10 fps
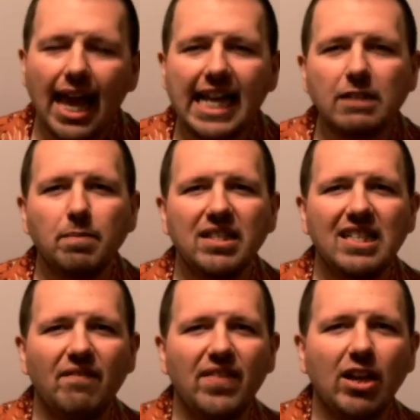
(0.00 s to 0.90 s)
a
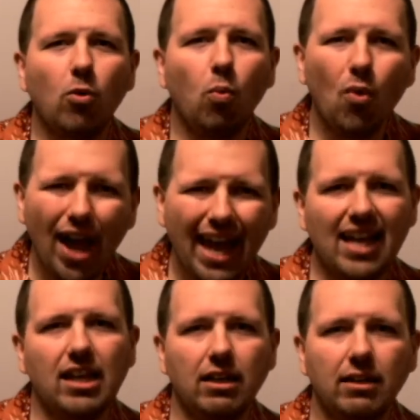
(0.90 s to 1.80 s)
specific
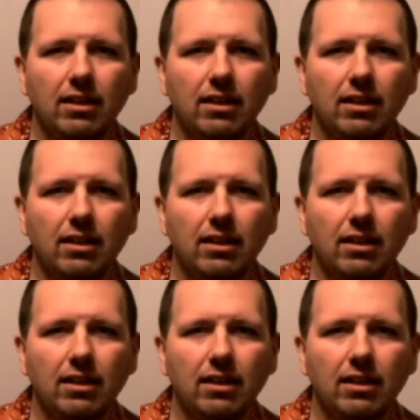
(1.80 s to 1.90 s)
way.